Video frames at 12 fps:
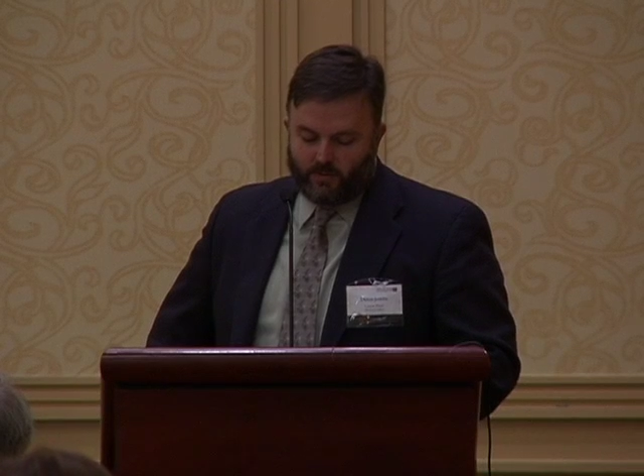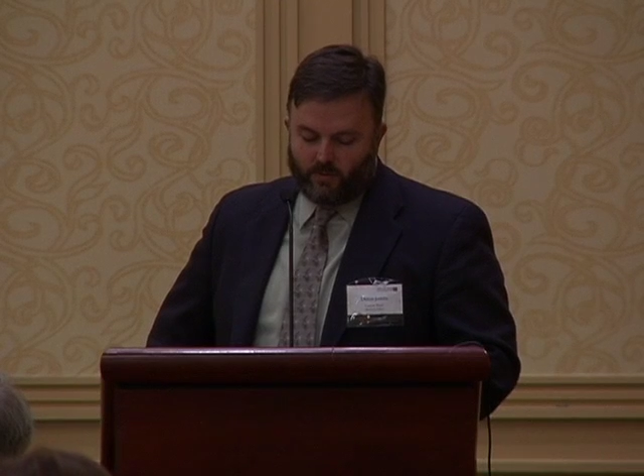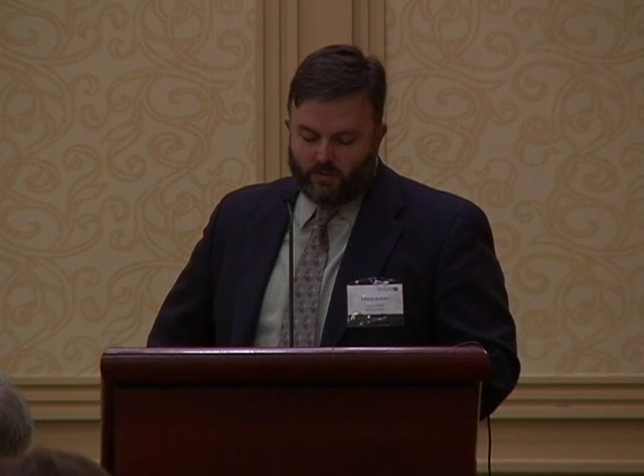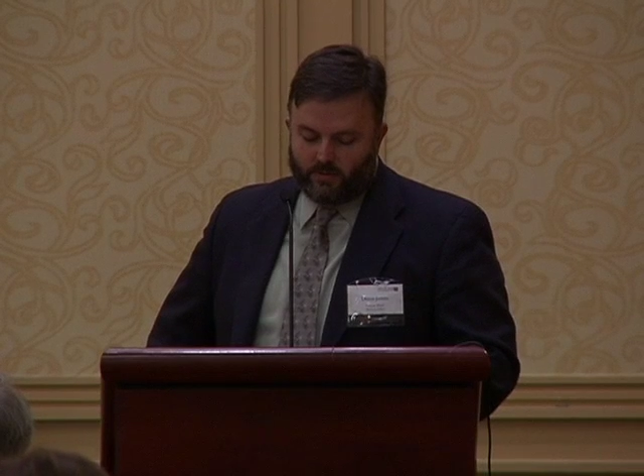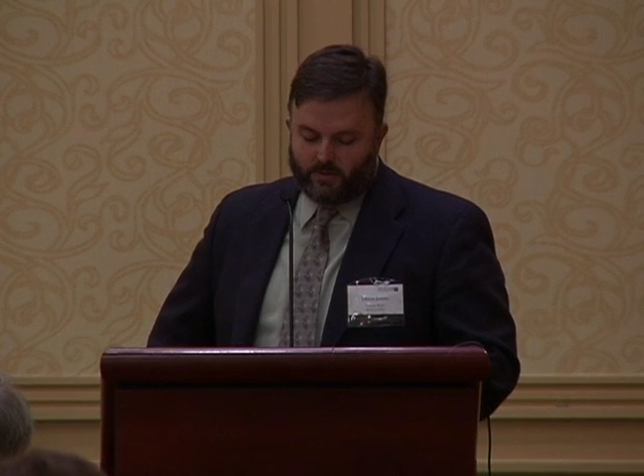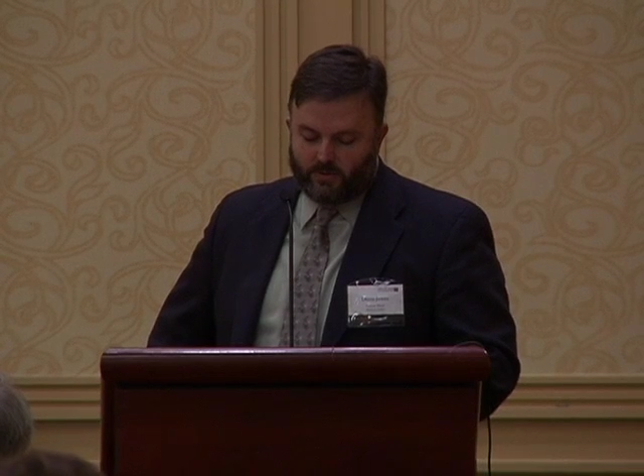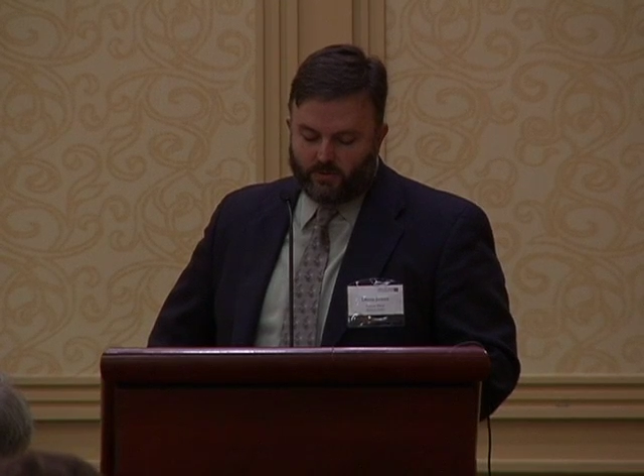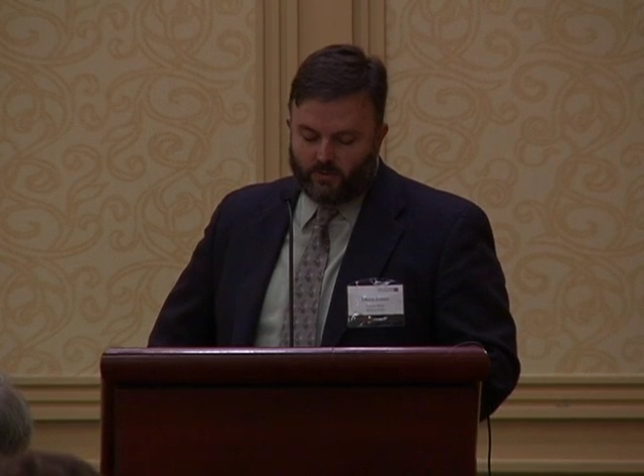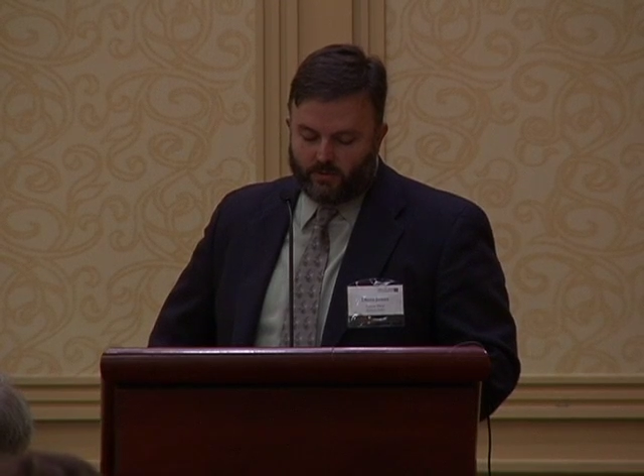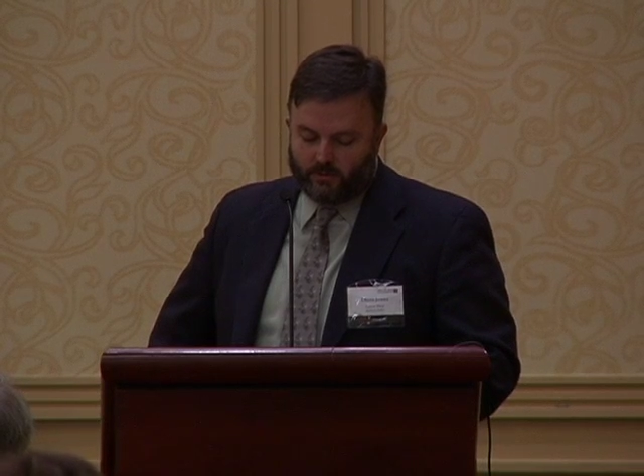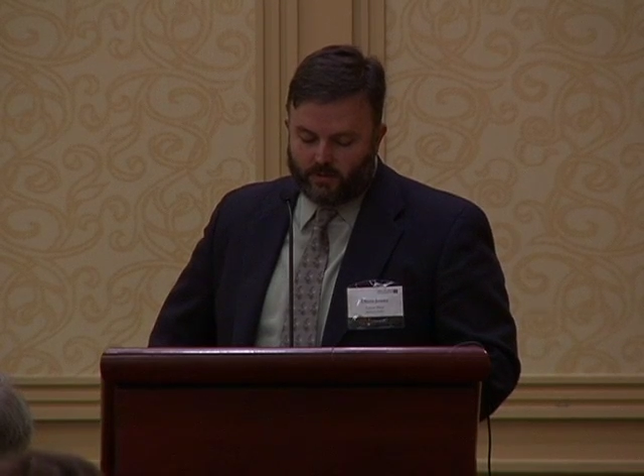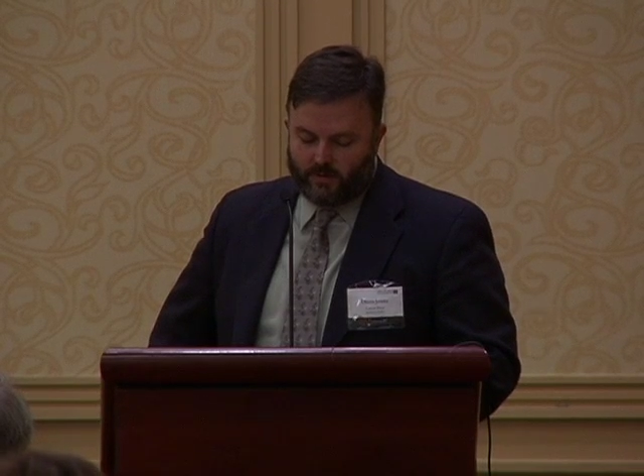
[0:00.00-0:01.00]
toward the
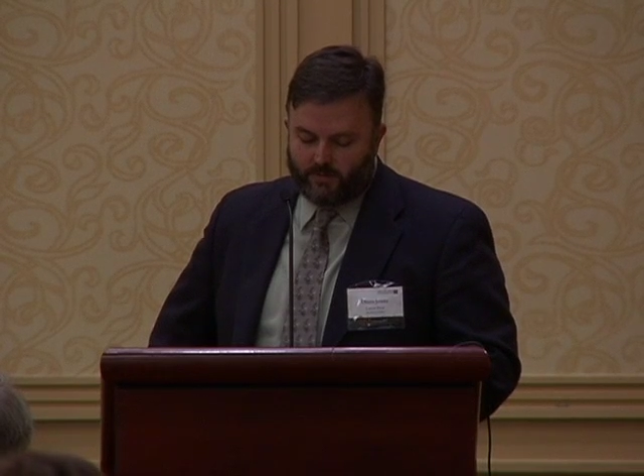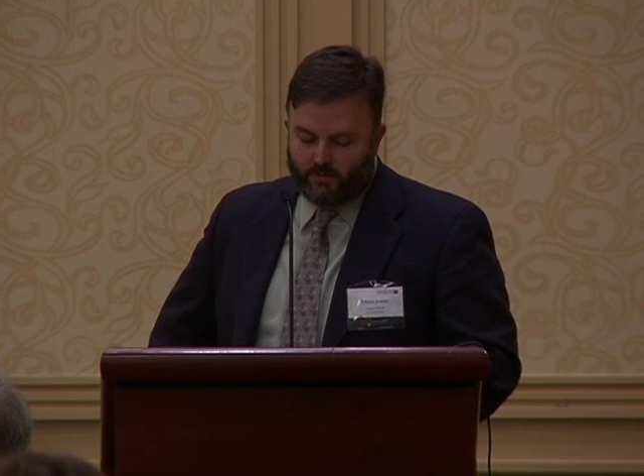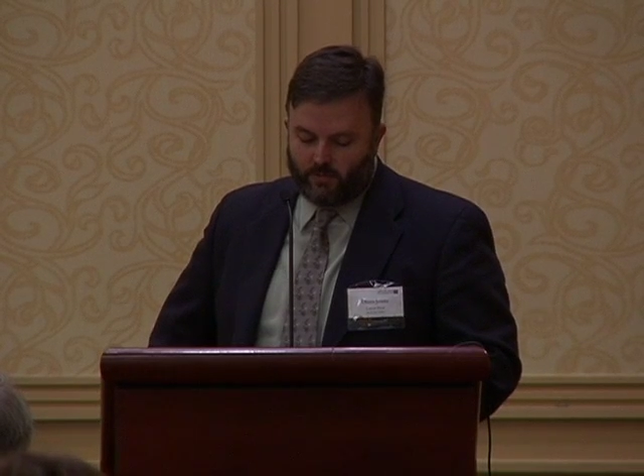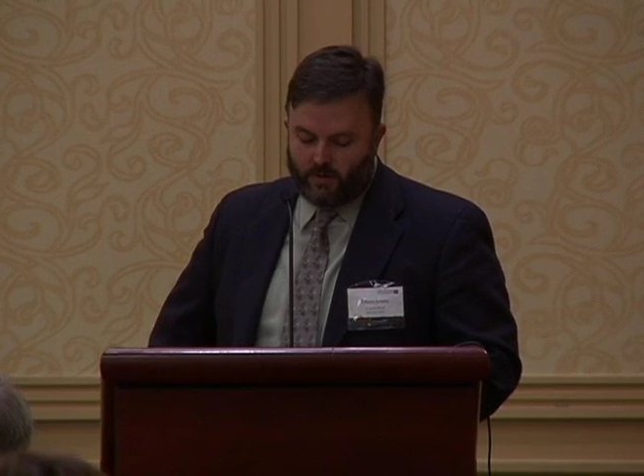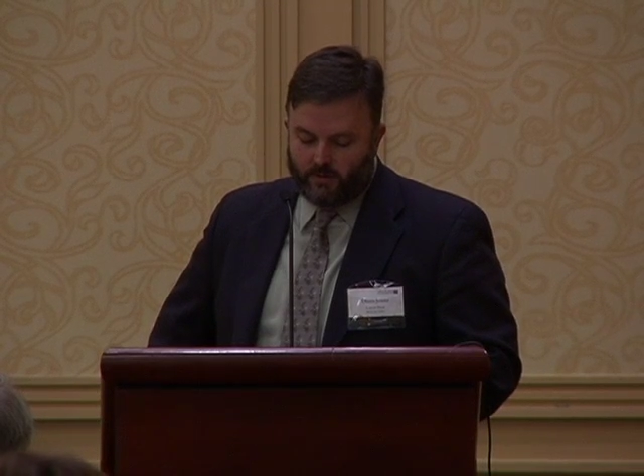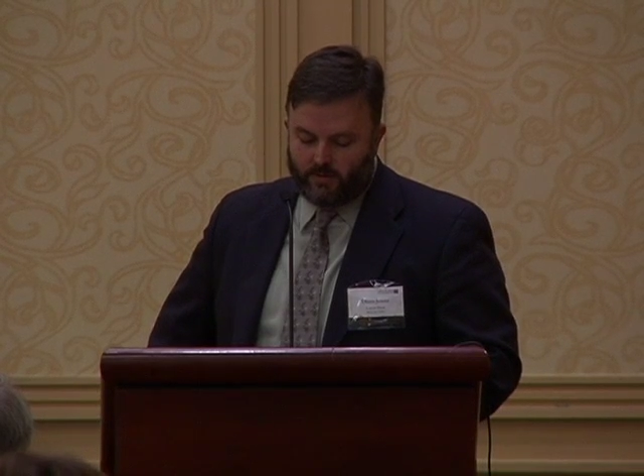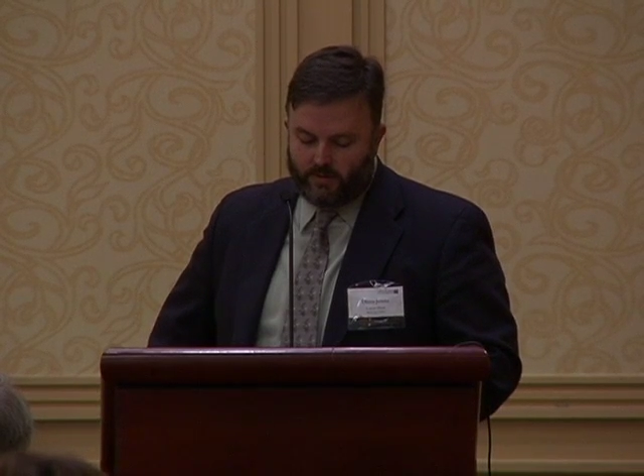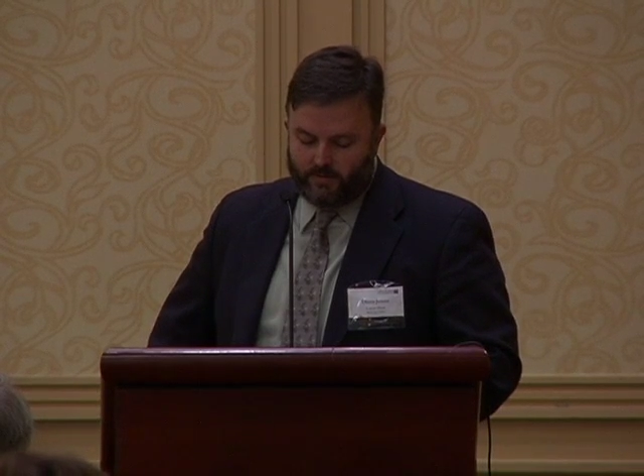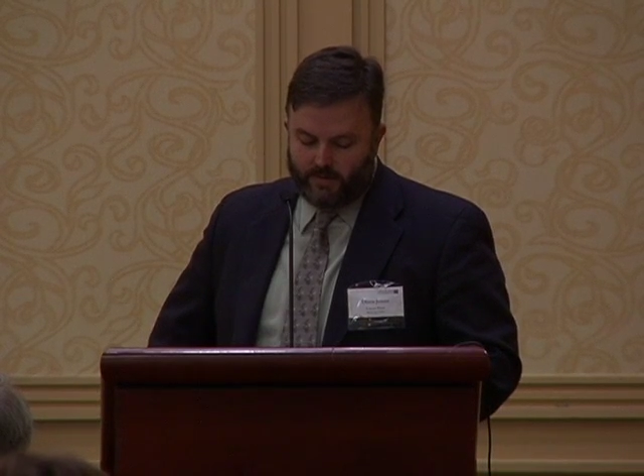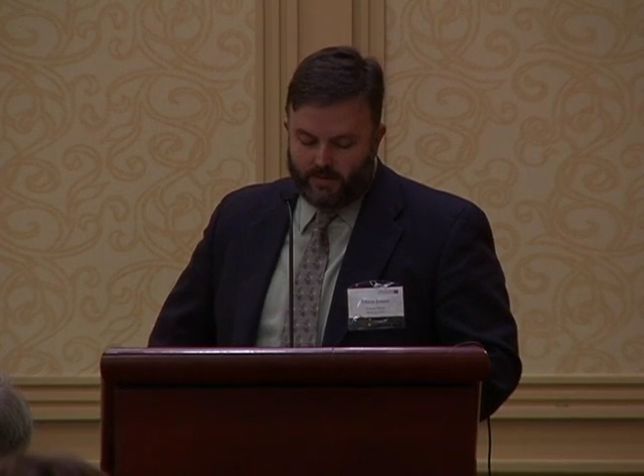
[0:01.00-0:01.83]
shoulder of the road.